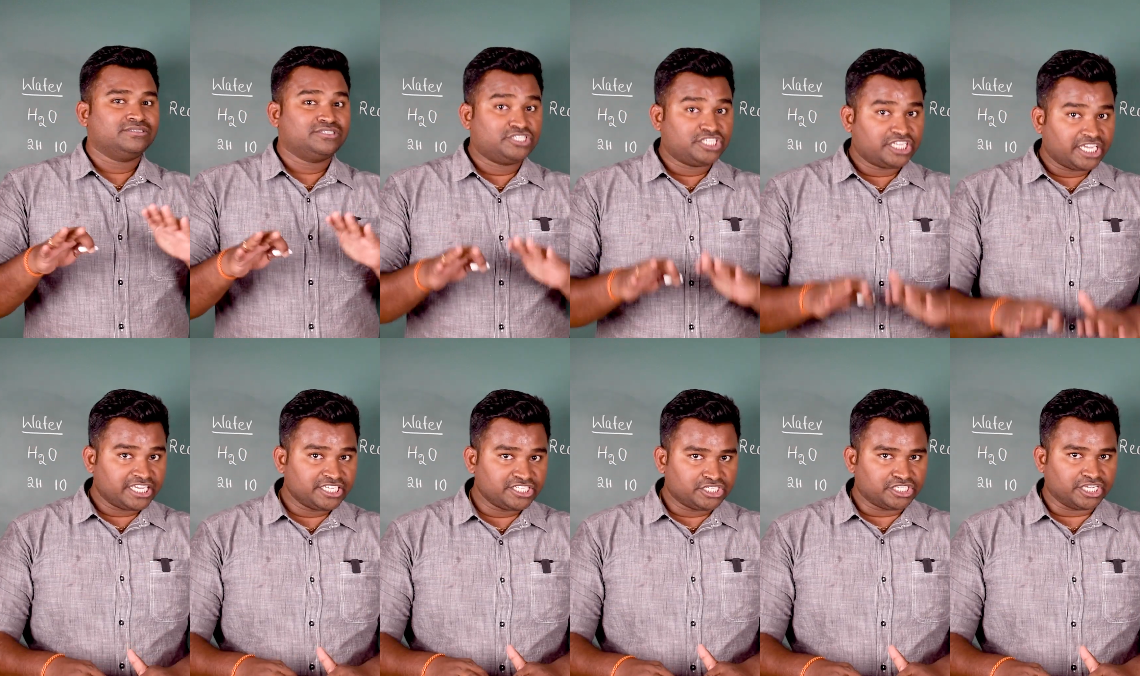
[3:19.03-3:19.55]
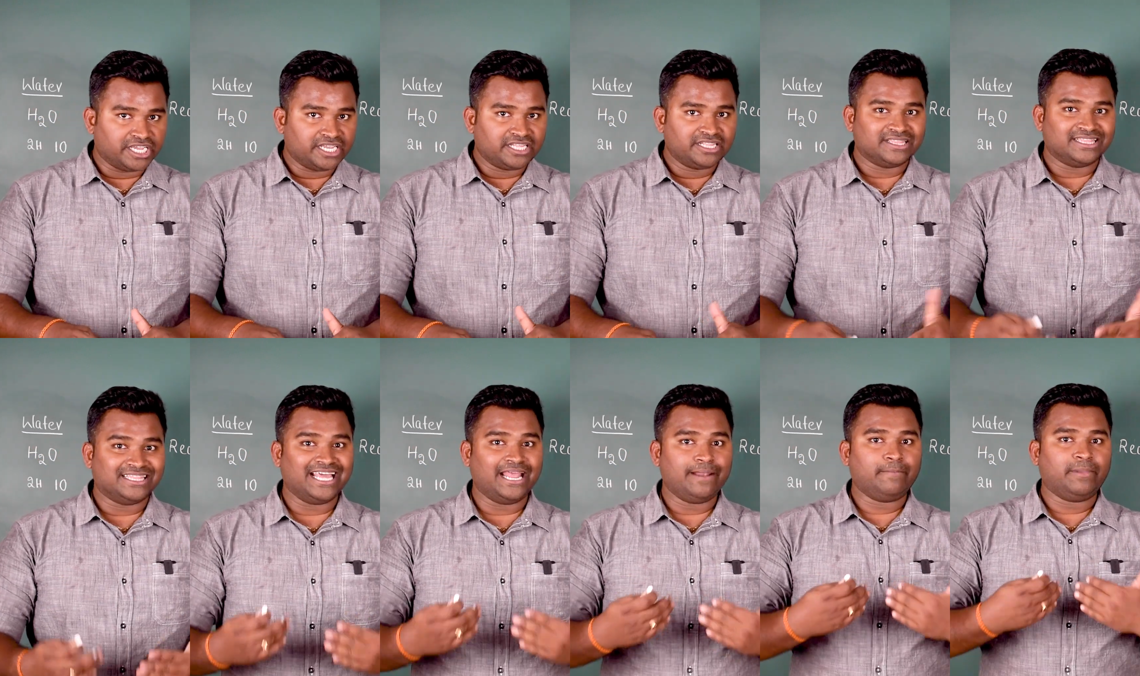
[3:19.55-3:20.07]
changing,
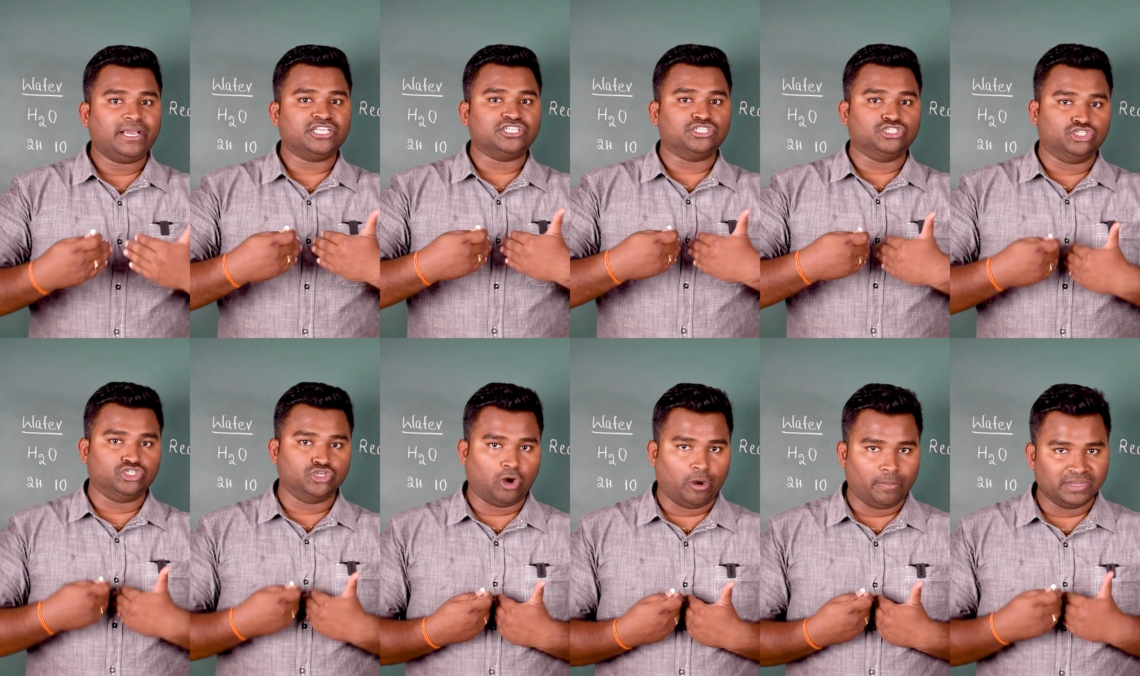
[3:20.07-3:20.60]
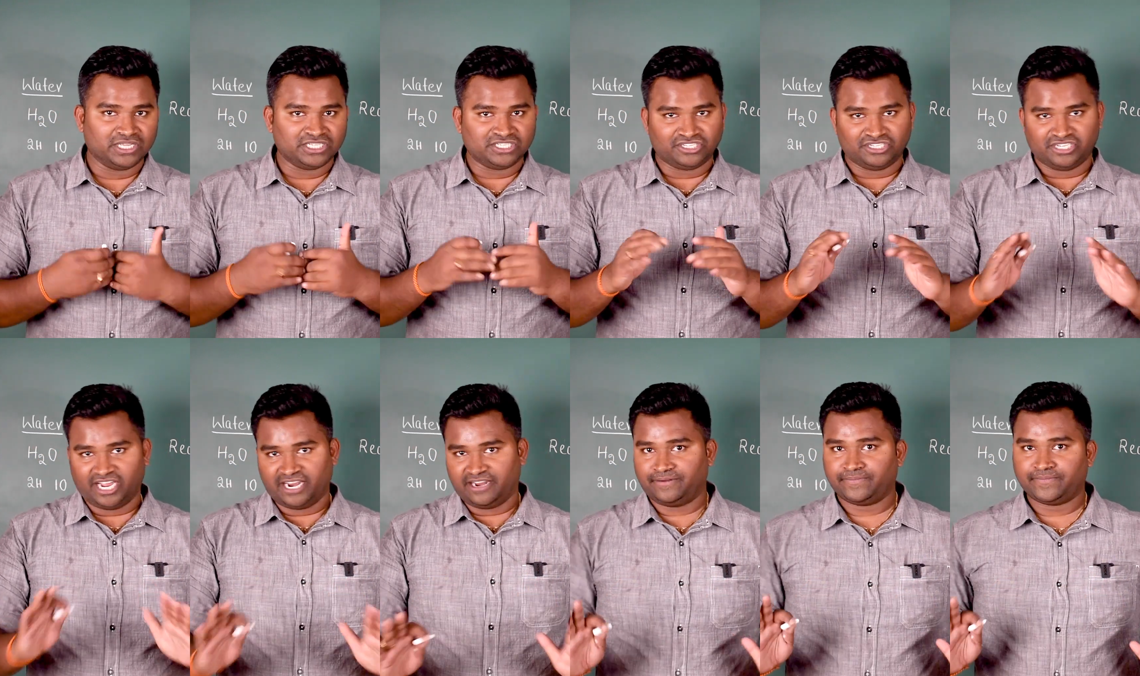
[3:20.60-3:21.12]
then my job is
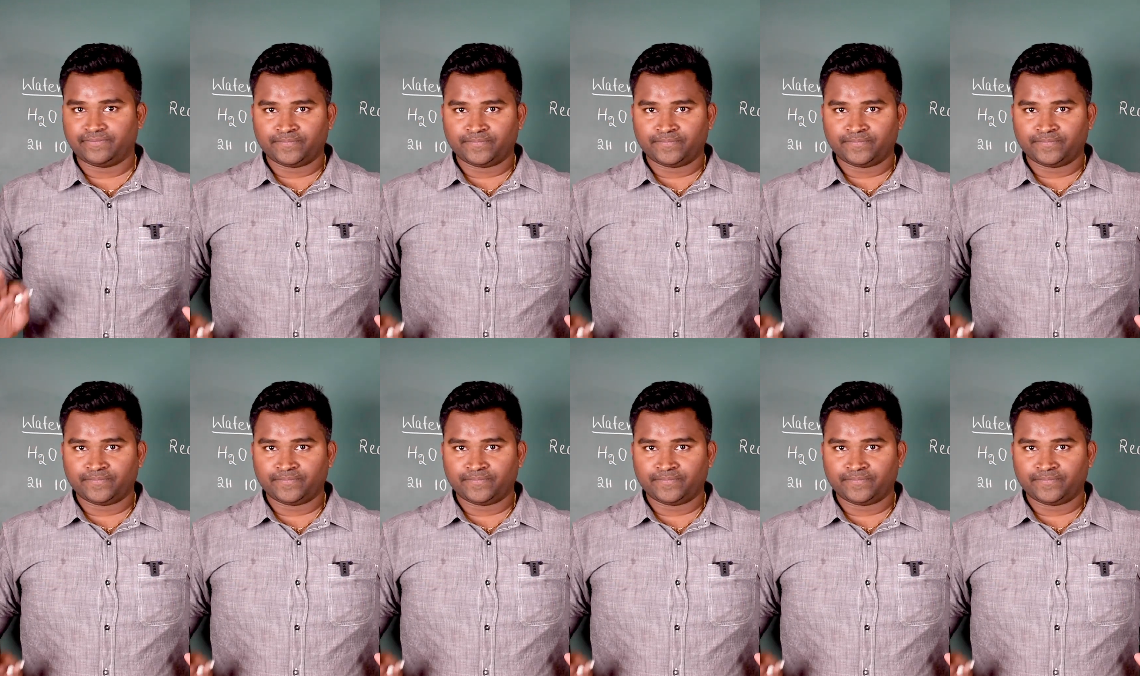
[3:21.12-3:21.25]
done,